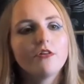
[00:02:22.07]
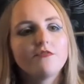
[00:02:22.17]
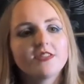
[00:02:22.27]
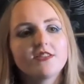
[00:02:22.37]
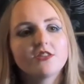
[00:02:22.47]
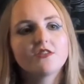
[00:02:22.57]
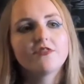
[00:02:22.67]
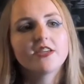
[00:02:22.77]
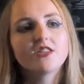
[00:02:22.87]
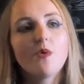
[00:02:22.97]
the
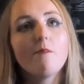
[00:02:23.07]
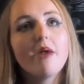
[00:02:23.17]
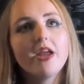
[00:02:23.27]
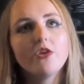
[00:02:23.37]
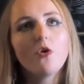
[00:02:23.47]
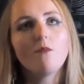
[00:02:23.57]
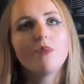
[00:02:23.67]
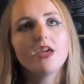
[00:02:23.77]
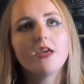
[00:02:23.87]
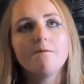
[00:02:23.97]
stuttering, so it may not
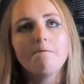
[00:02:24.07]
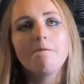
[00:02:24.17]
be